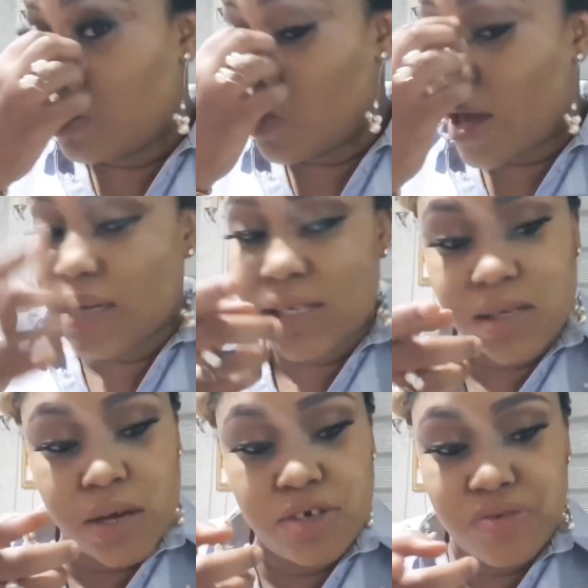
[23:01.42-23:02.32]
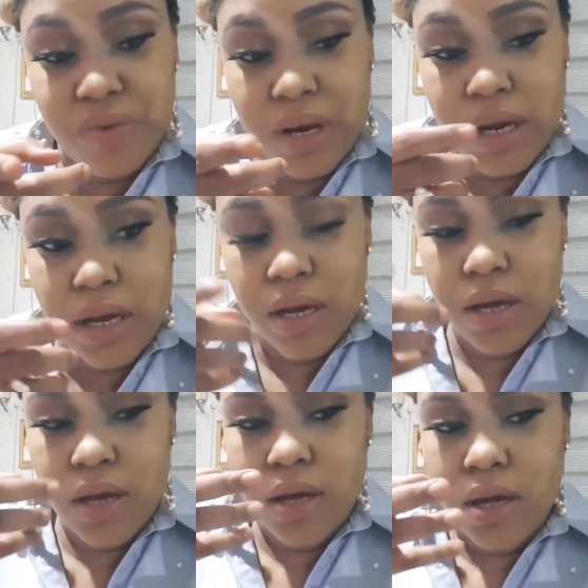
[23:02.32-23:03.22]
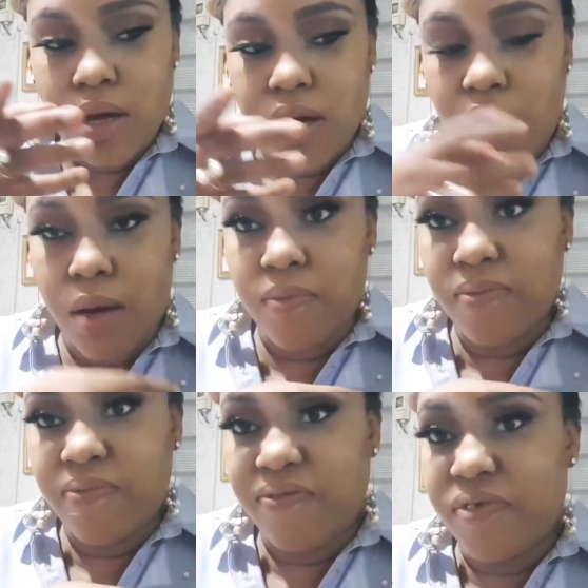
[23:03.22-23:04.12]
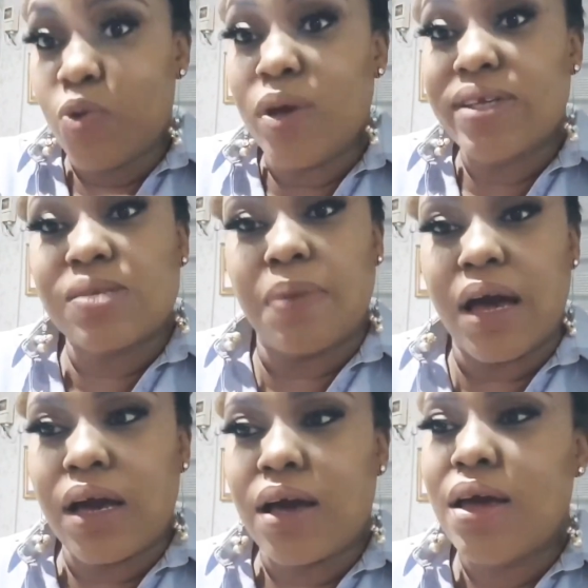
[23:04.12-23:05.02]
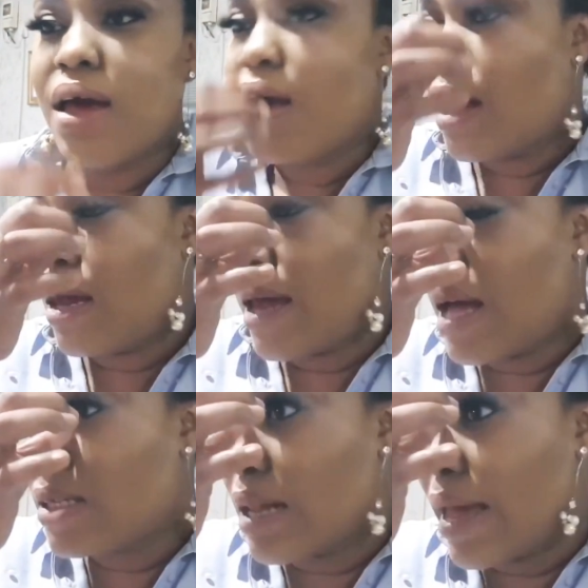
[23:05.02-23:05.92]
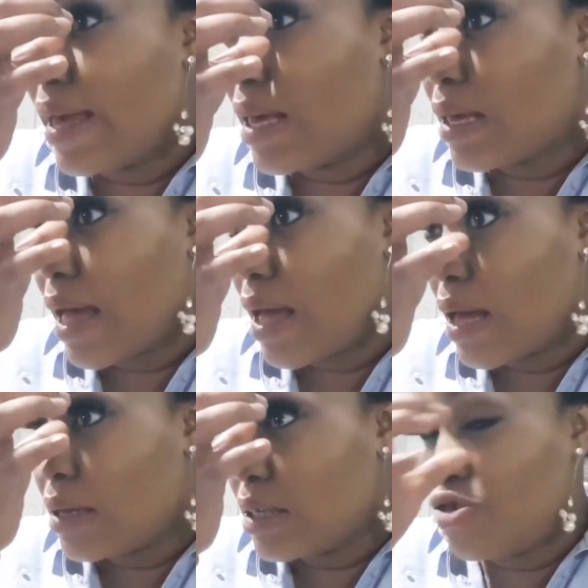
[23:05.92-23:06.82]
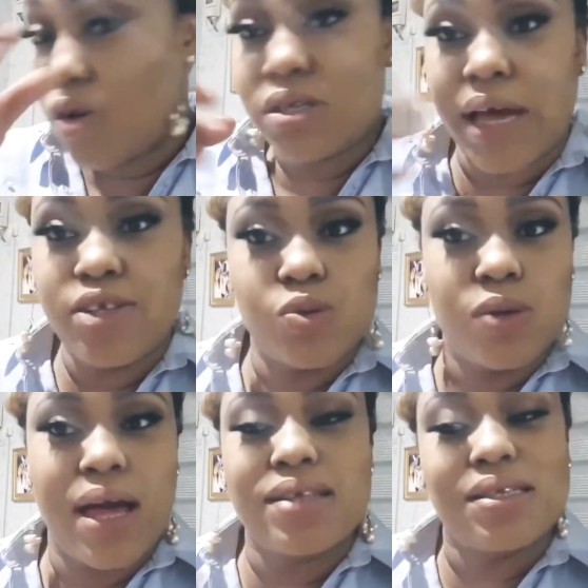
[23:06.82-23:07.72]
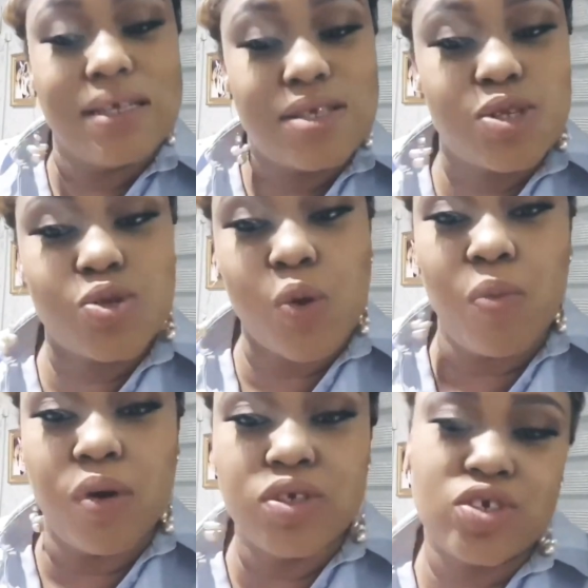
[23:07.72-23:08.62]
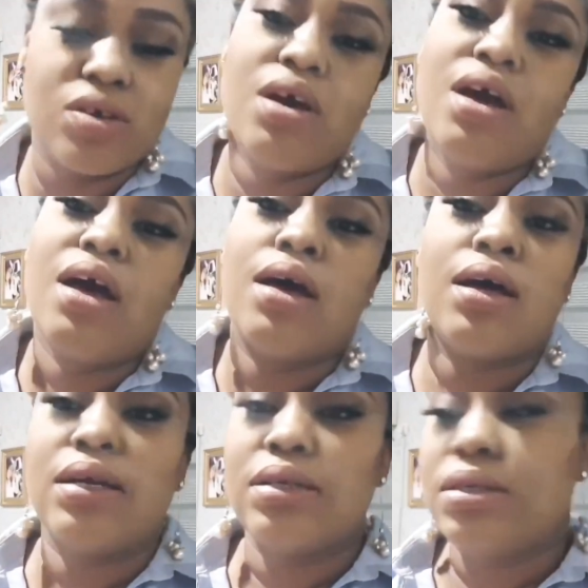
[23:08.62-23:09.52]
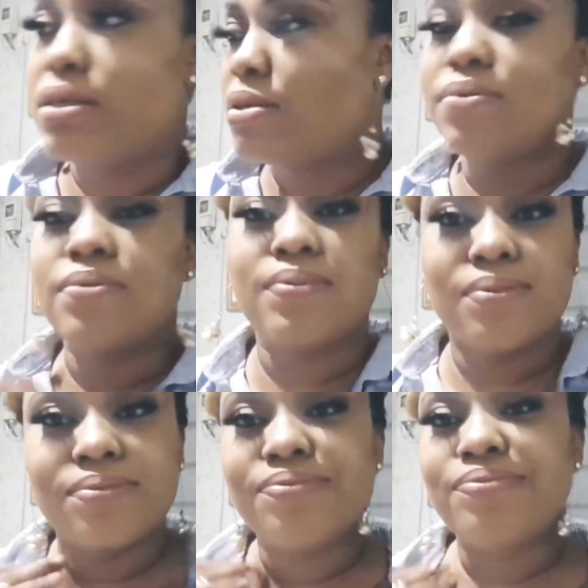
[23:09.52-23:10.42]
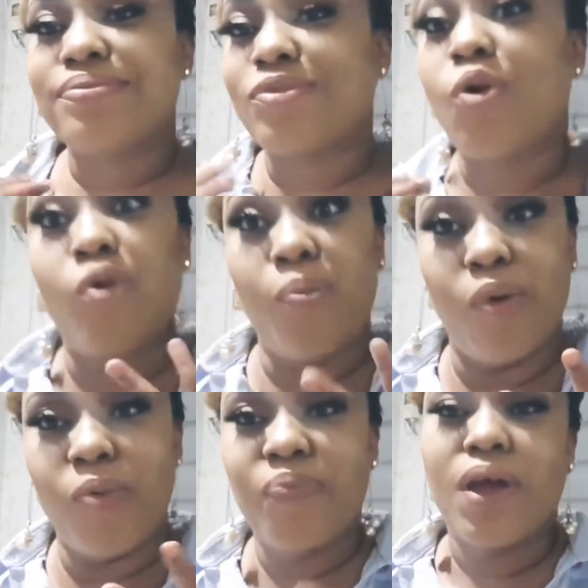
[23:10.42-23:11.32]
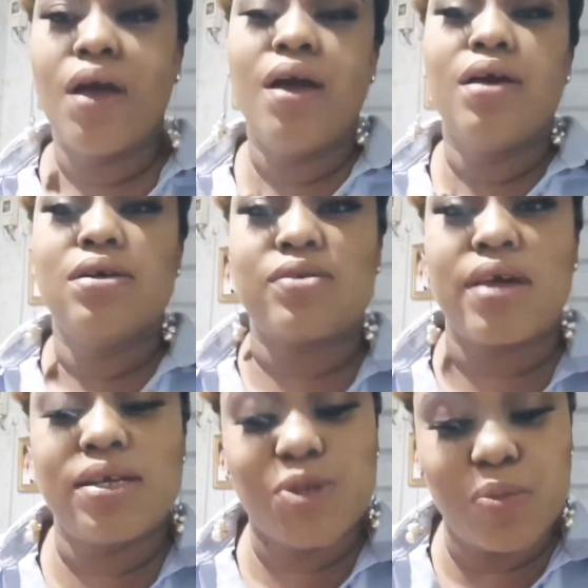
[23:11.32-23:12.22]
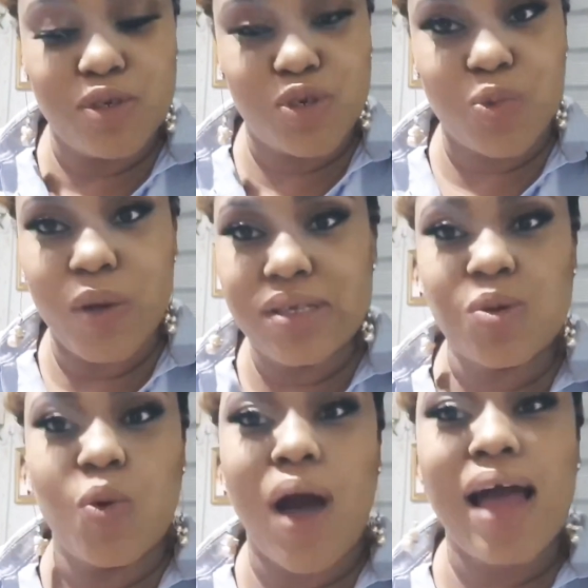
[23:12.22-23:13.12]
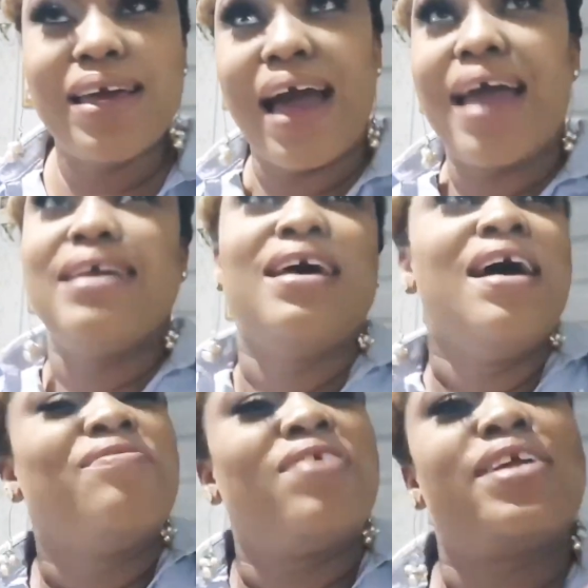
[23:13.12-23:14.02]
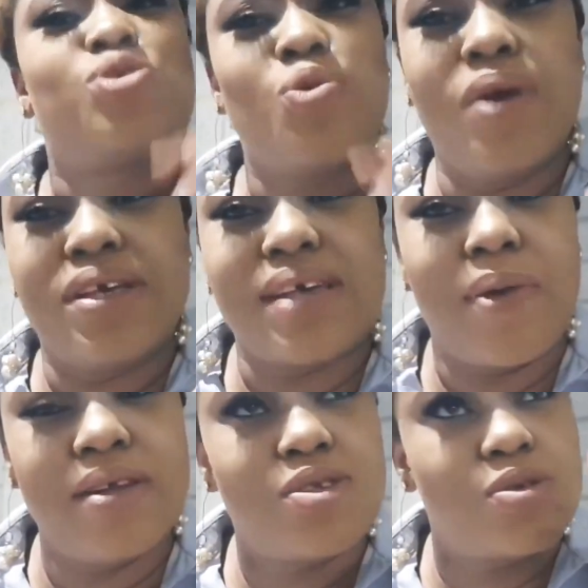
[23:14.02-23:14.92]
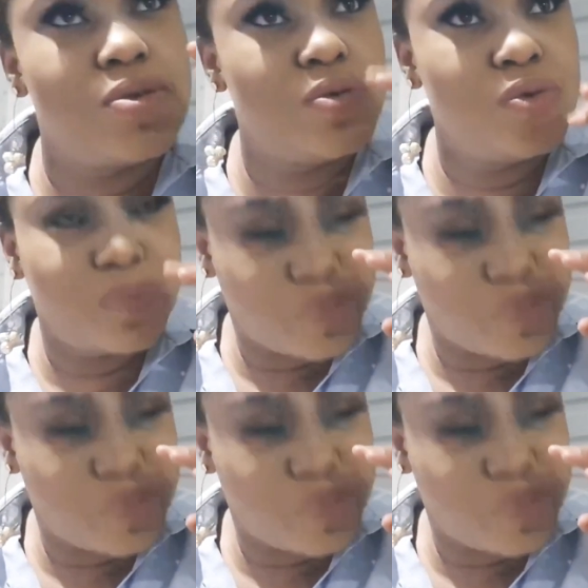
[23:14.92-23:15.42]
know i had surgery um few weeks back and i had to, like the drugs i took i had to eat so much and horrible so i had so much weight so i i for like two weeks i went to